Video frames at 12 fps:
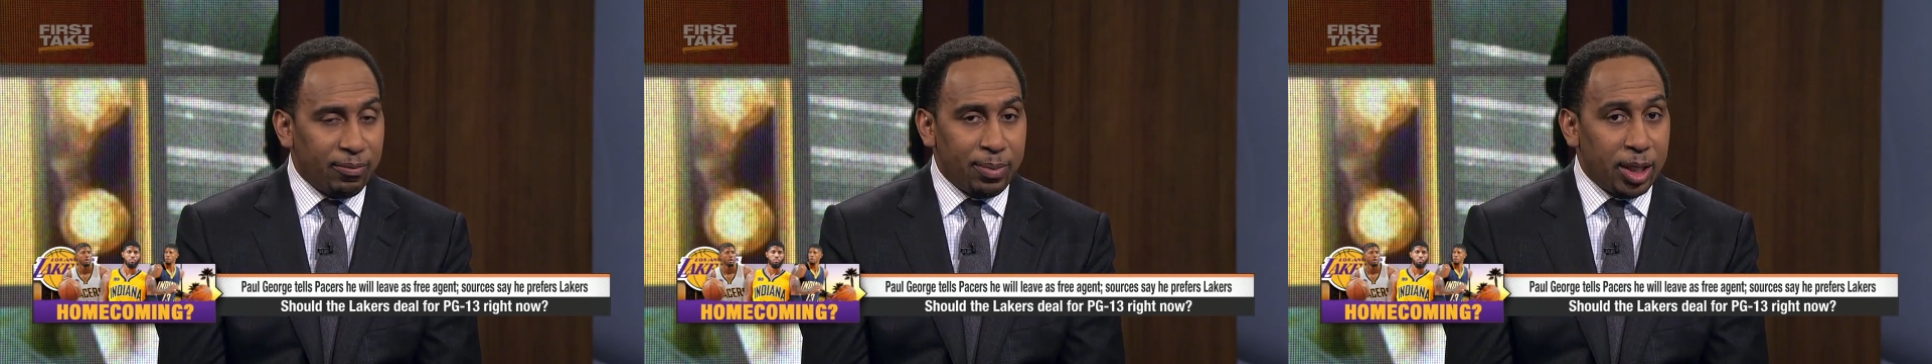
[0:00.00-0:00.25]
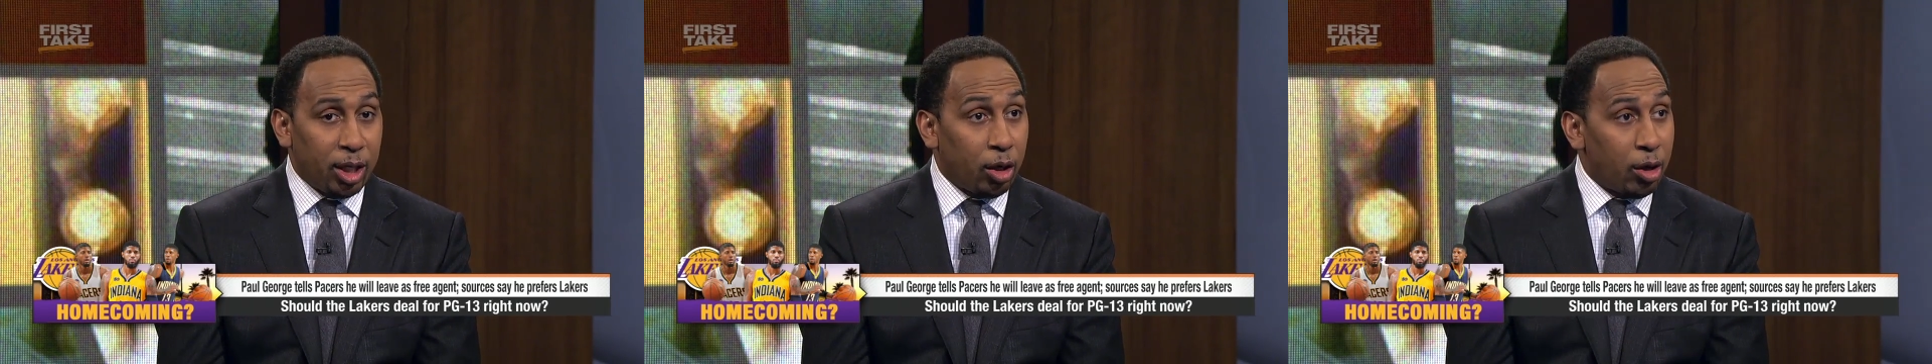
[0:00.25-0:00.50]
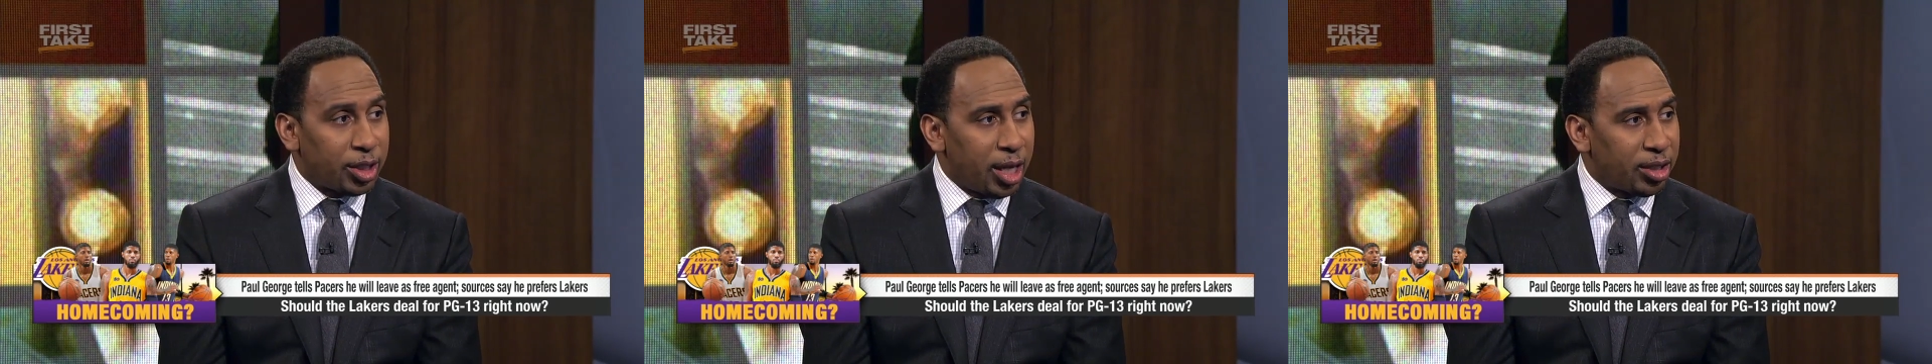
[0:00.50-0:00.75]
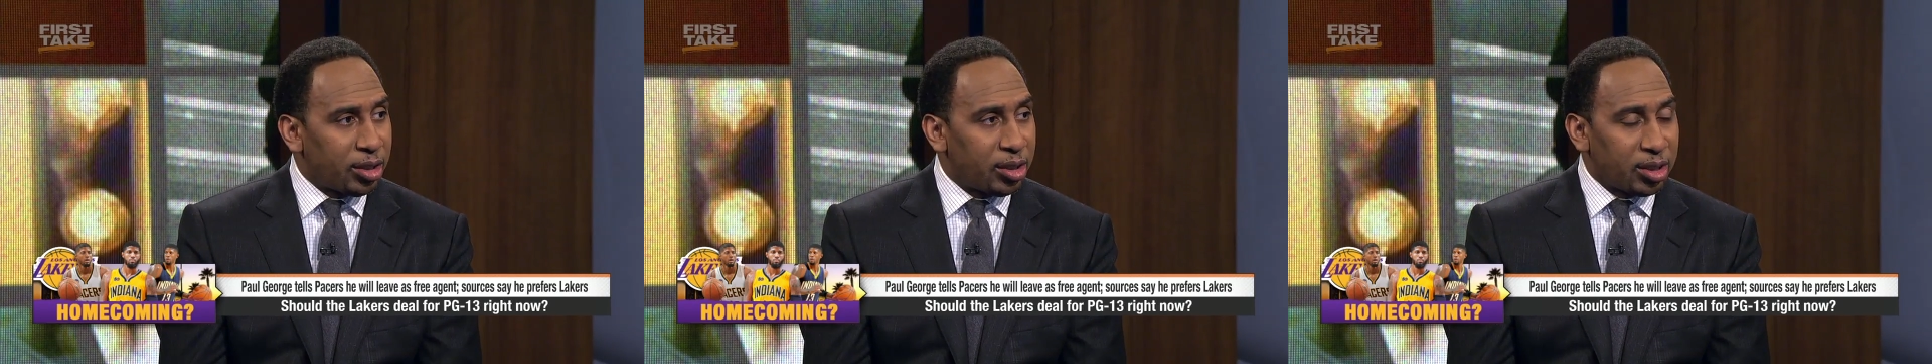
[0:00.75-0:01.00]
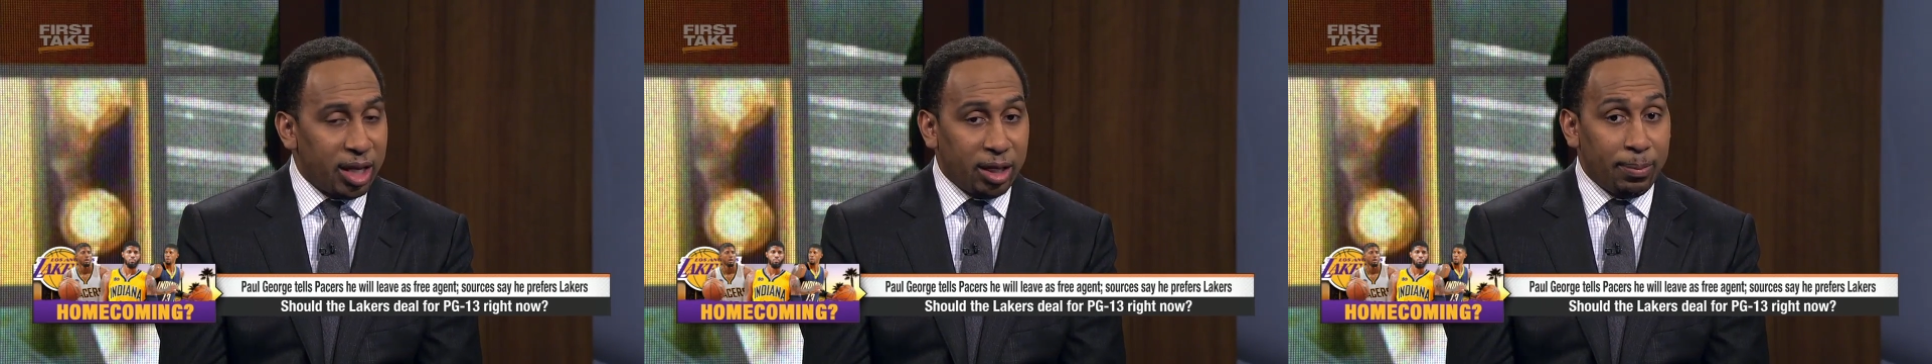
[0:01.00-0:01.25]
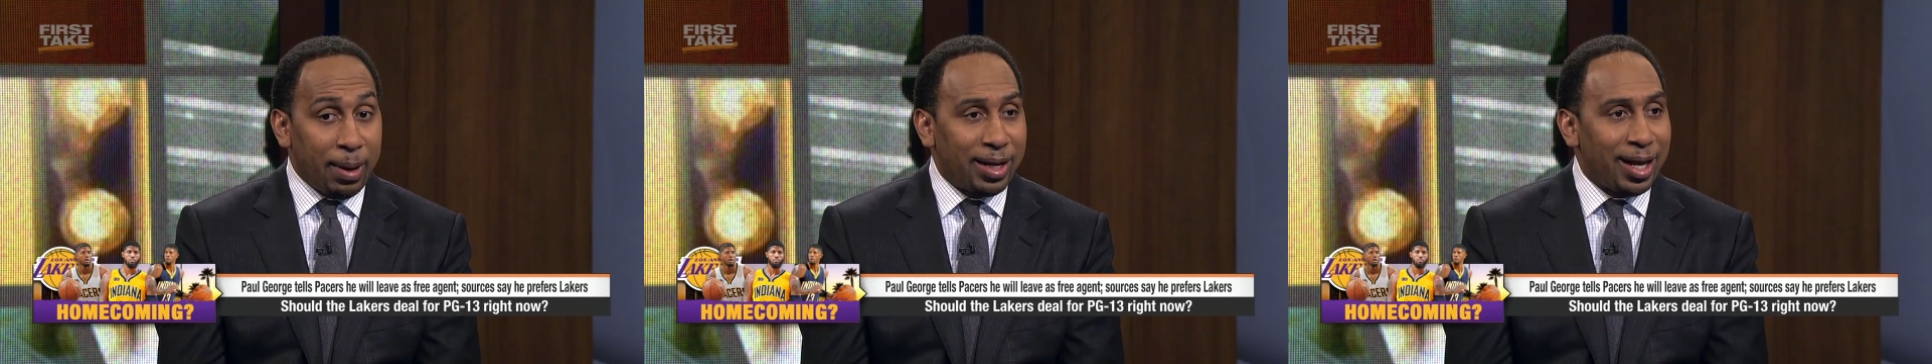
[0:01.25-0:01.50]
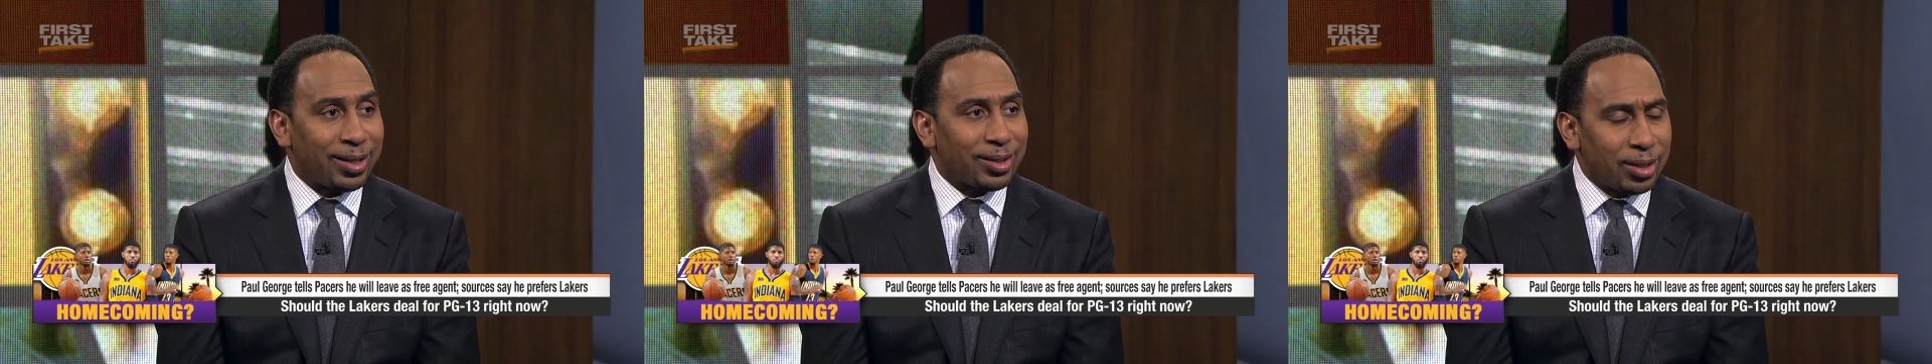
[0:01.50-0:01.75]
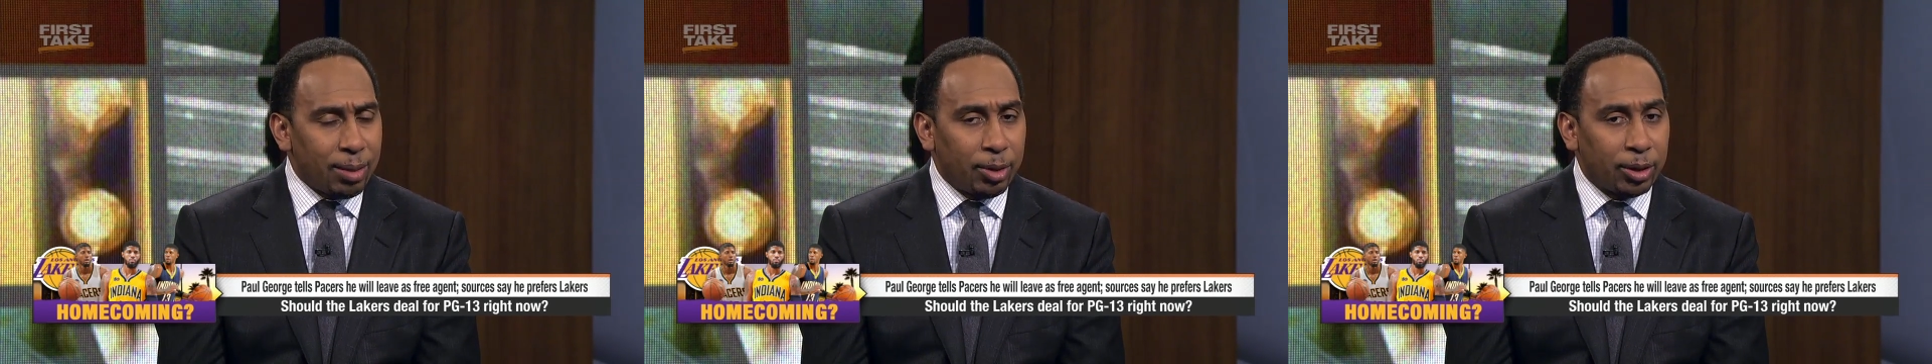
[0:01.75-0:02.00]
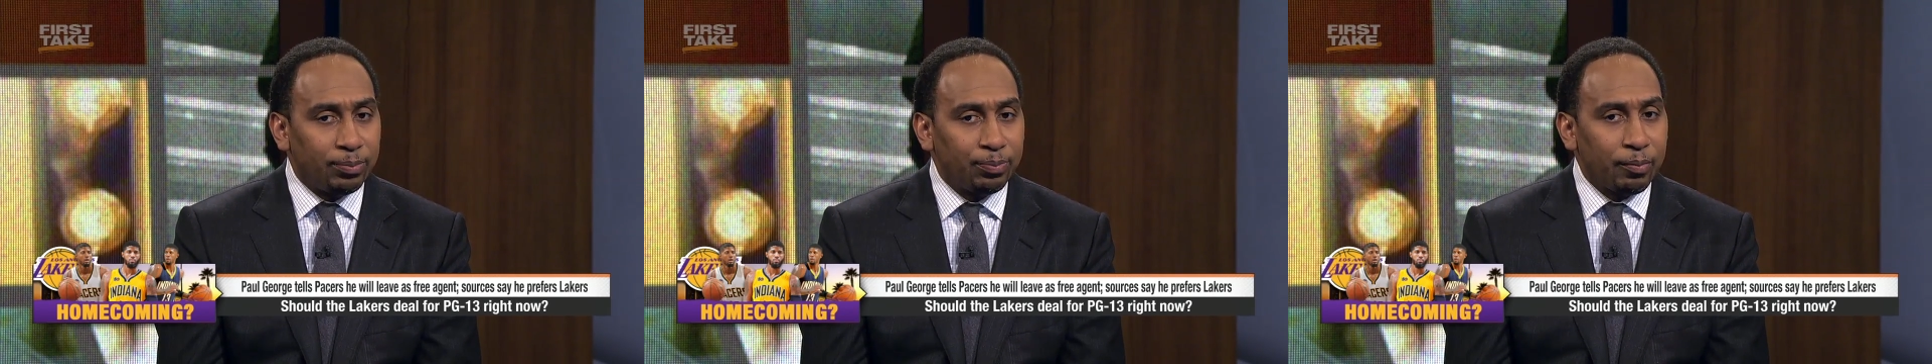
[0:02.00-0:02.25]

being a Los Angeles Laker by next summer.